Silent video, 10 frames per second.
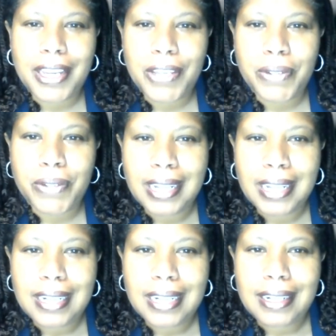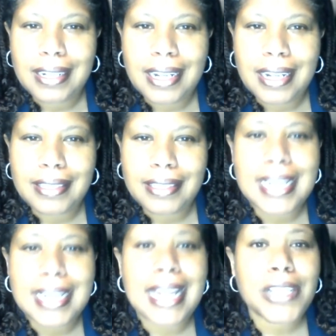you. Uh,
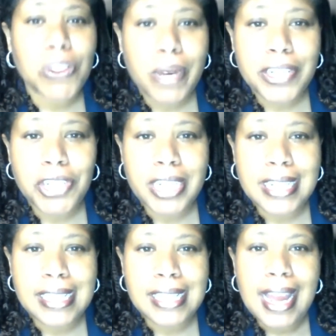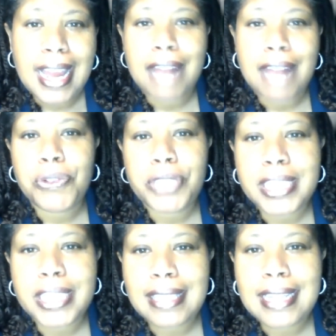the next question is Have you
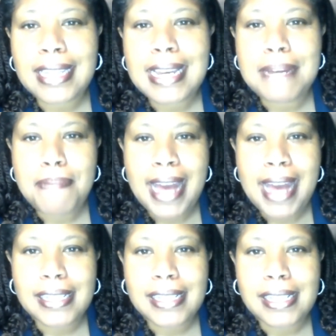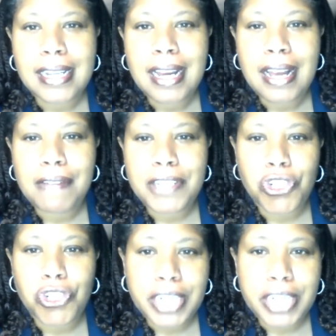looked at the impact of
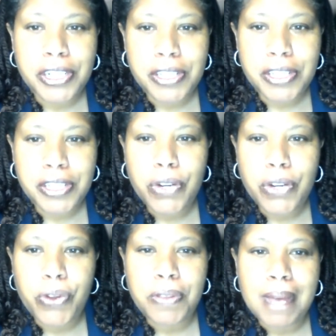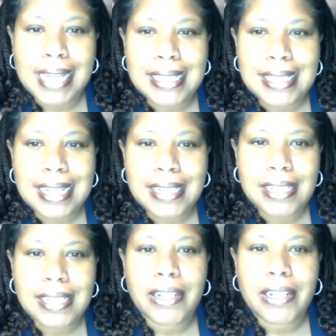instructors' growth mindset